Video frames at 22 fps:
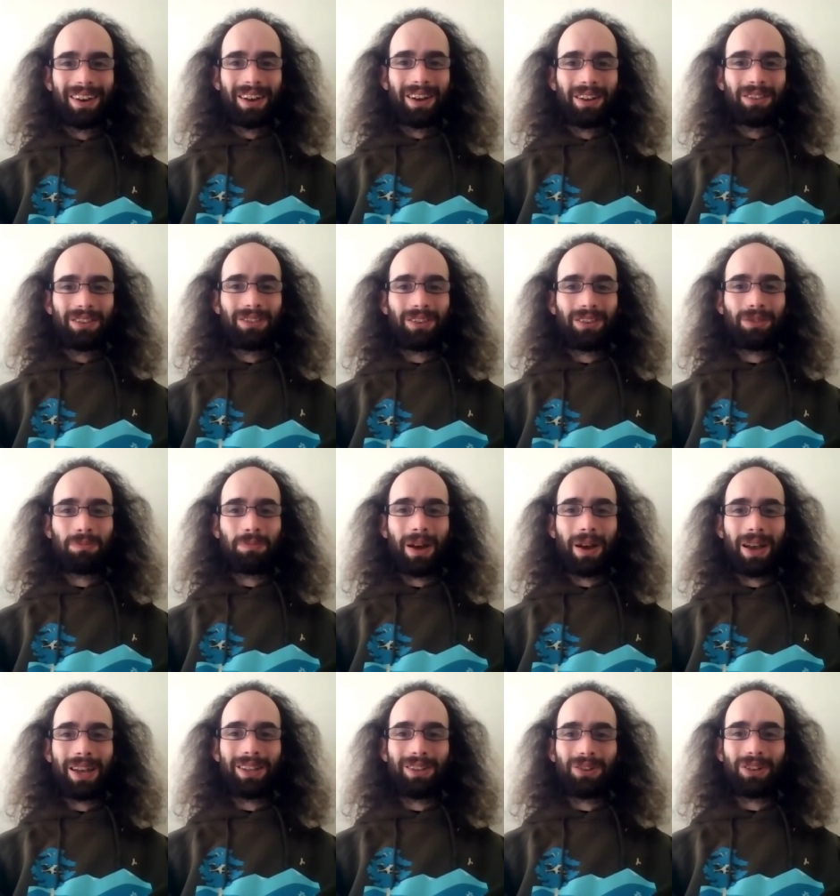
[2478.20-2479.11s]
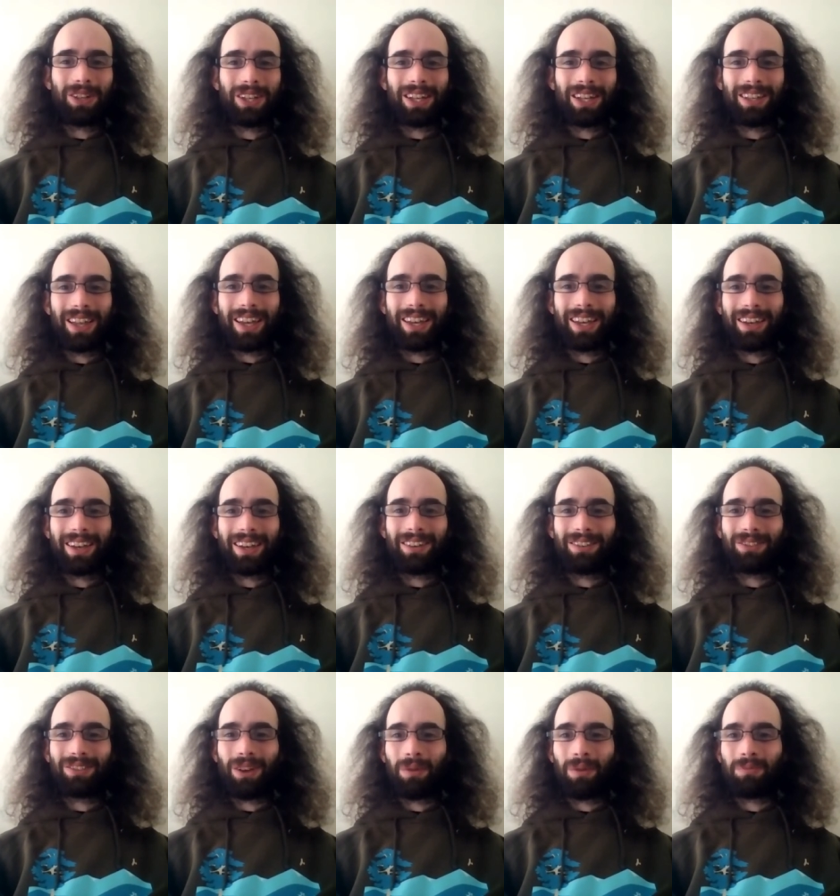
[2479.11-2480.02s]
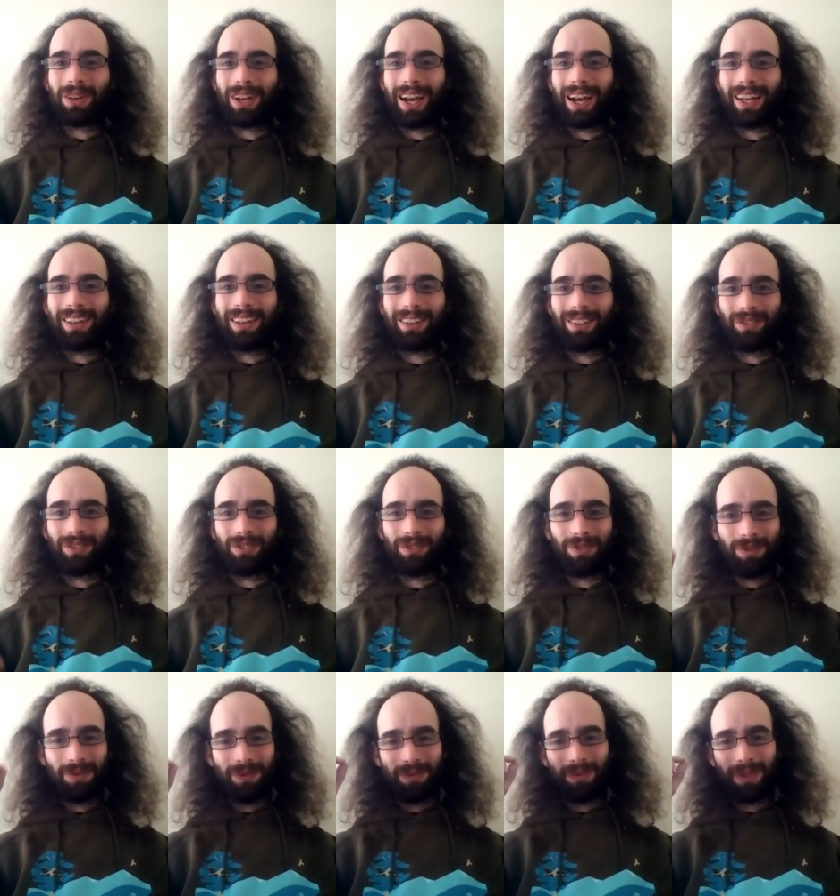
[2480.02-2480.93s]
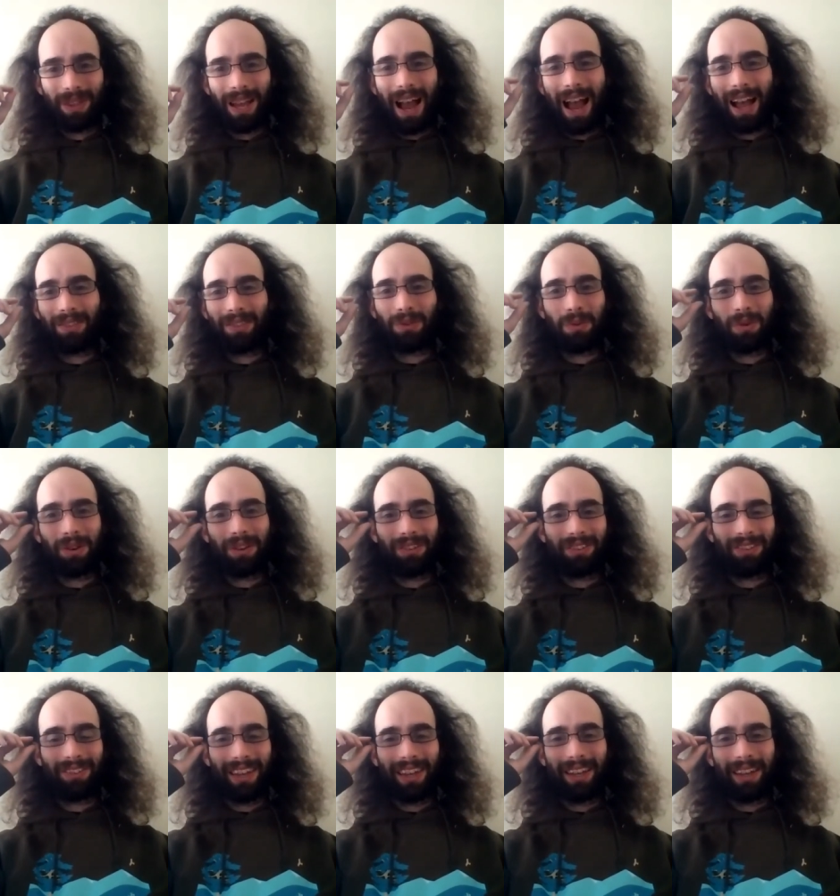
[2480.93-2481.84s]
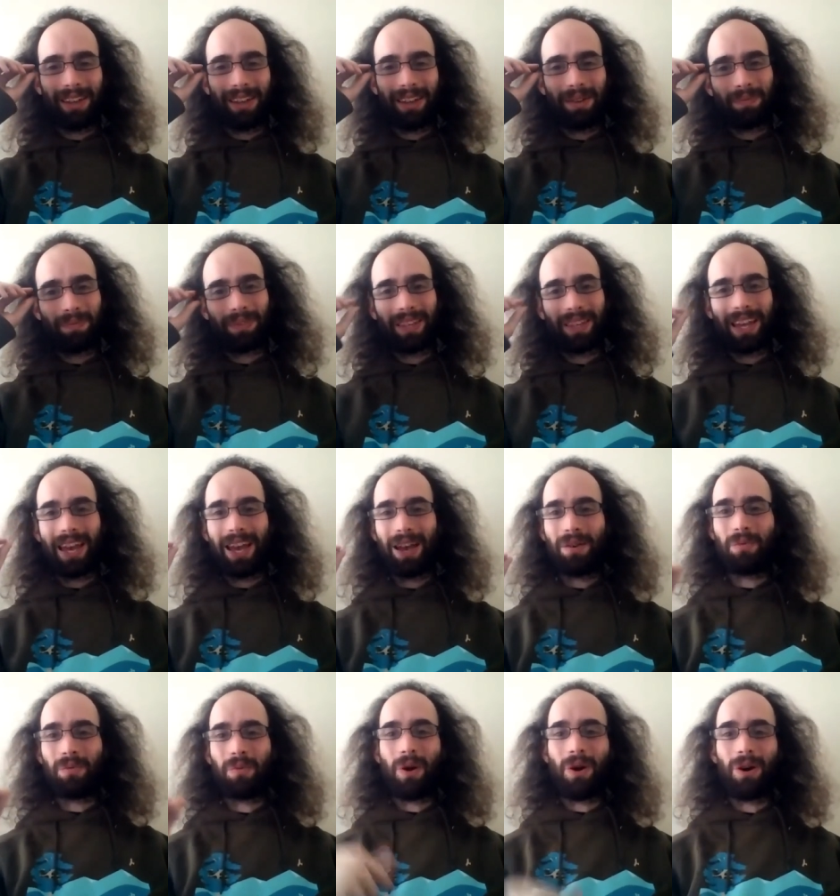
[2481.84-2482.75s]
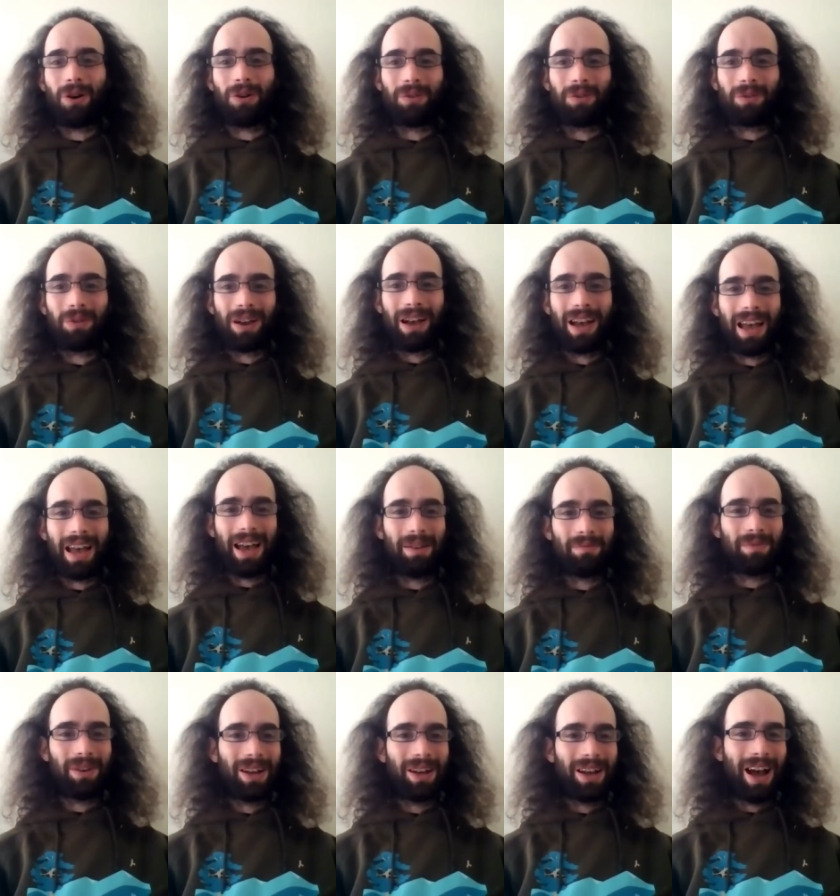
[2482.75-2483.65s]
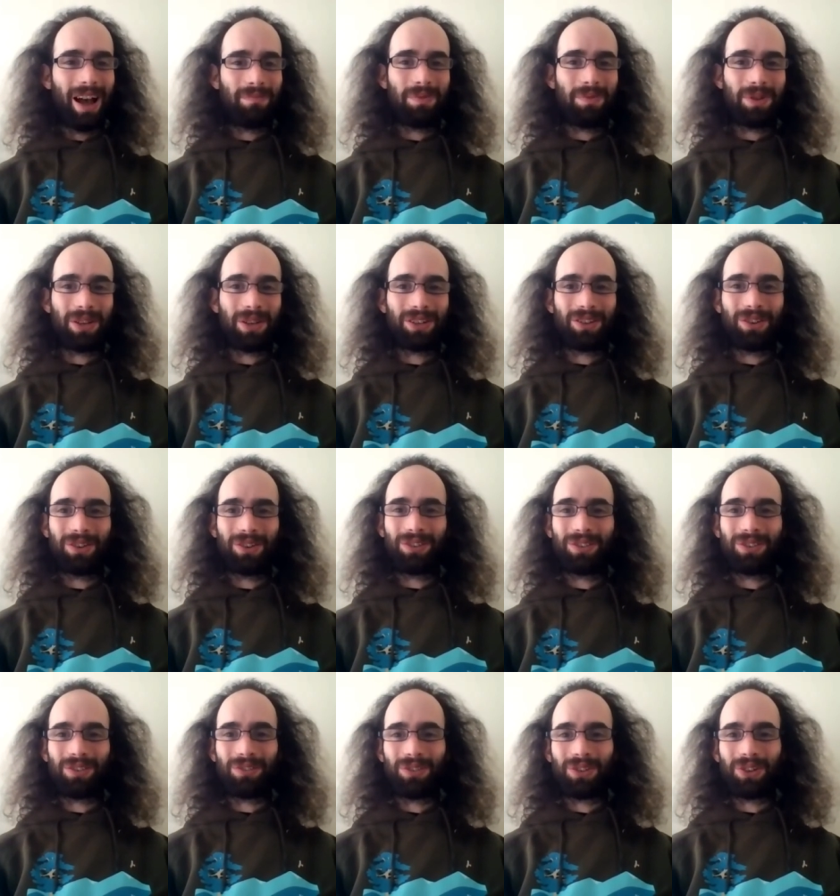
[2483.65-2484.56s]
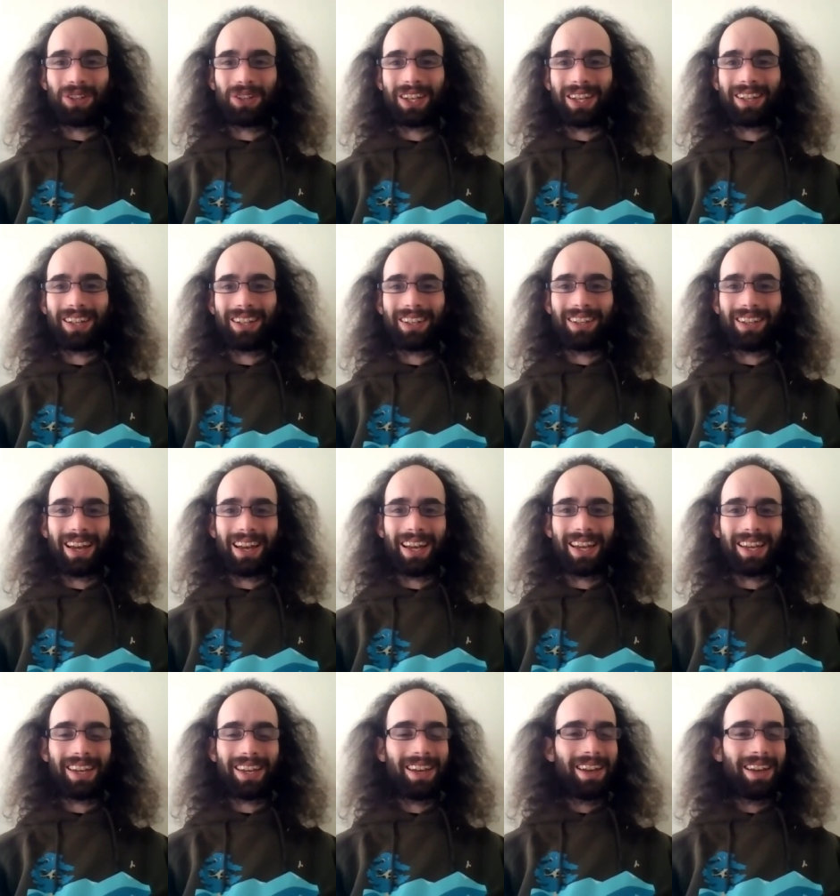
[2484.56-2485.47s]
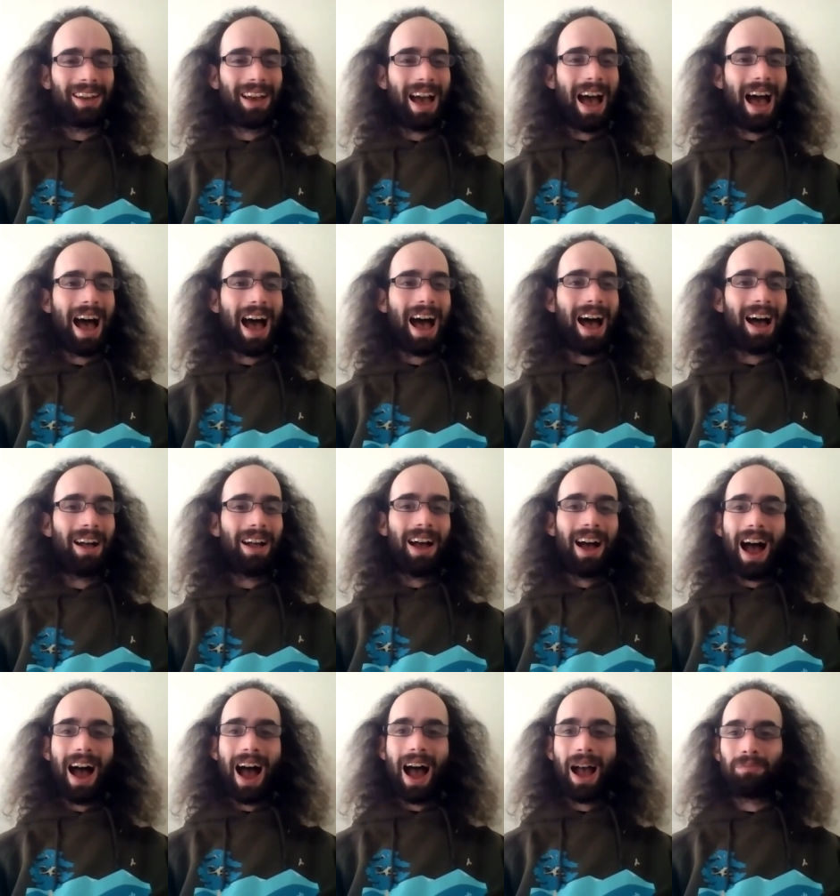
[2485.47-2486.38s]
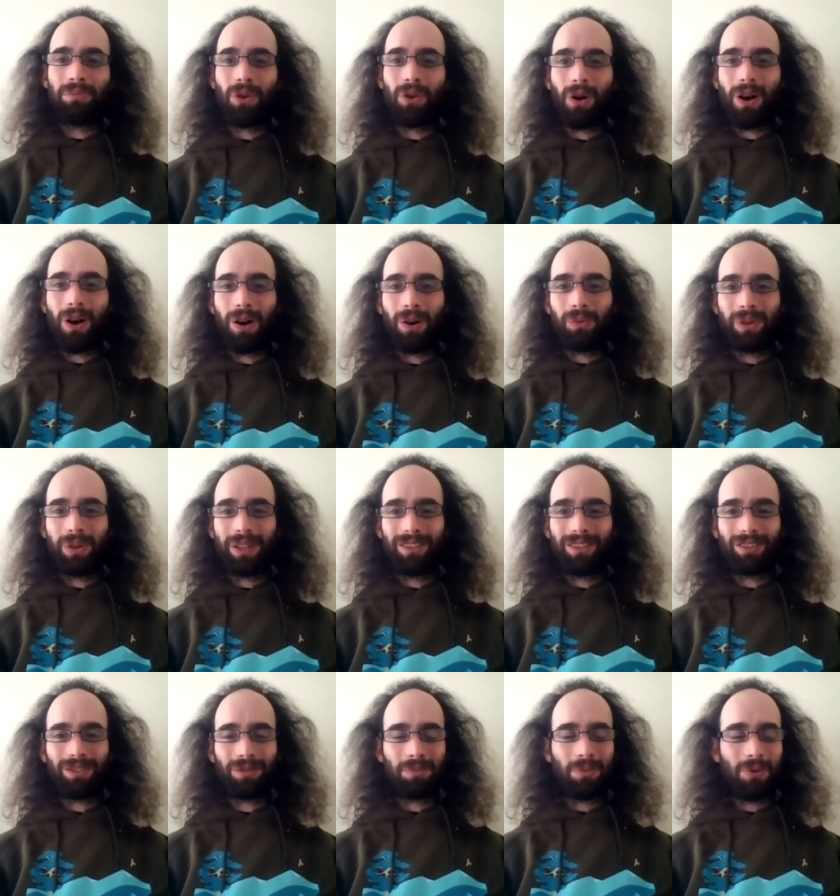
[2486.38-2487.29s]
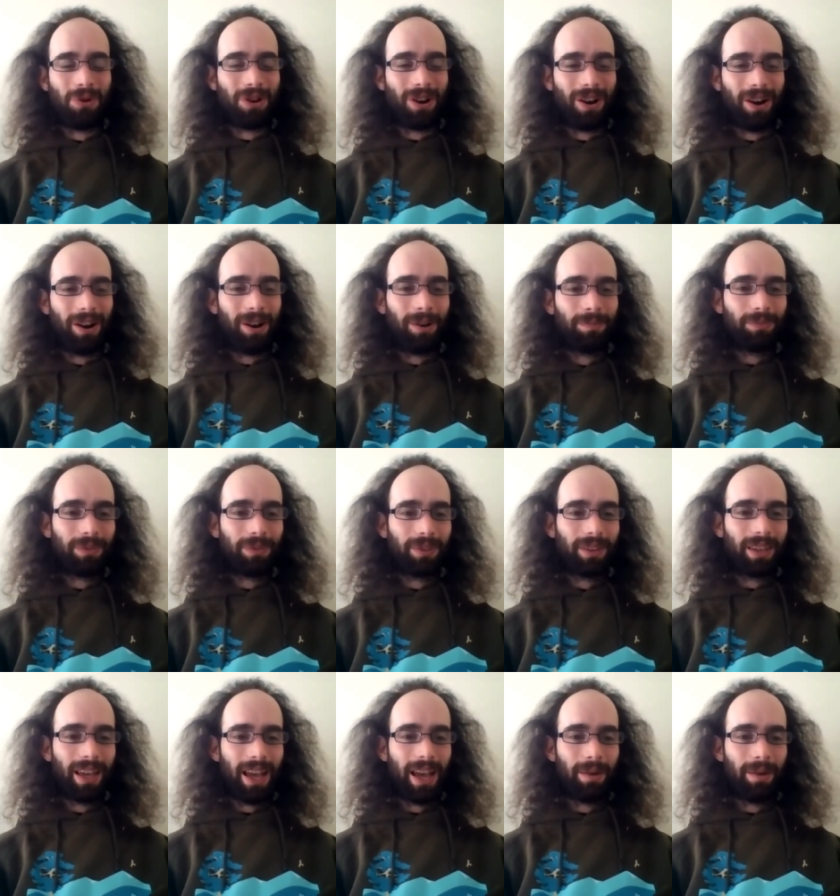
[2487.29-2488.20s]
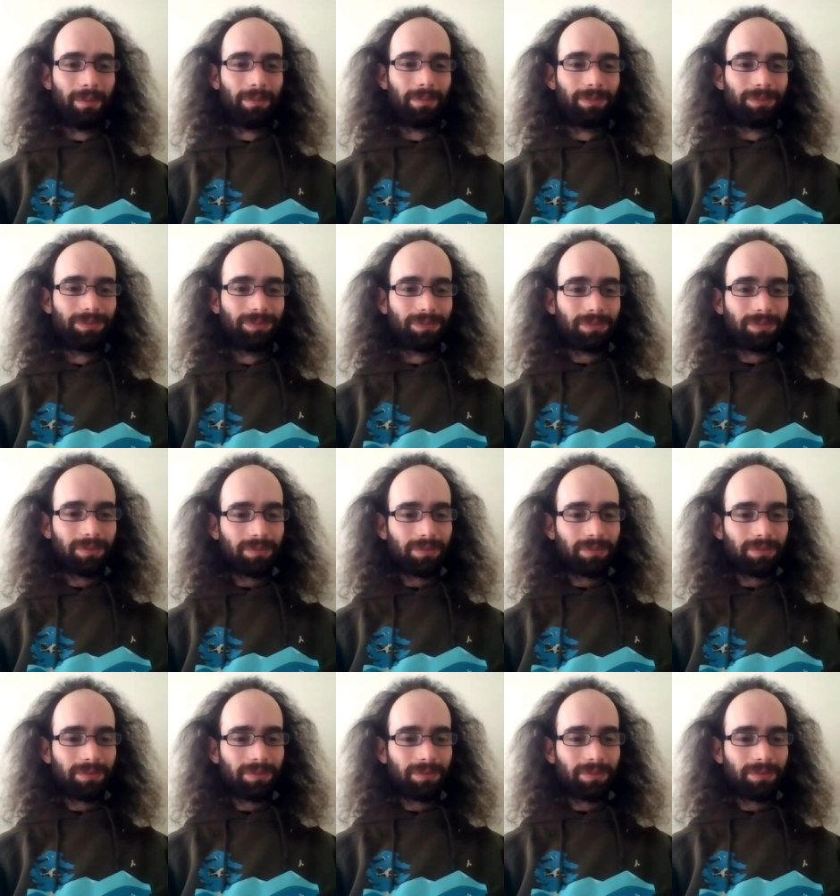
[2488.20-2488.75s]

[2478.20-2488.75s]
despite looking like some kind of, I don't want to say uh, what. Um, I've been accused of looking like uh, I'm not a weed smoker, um,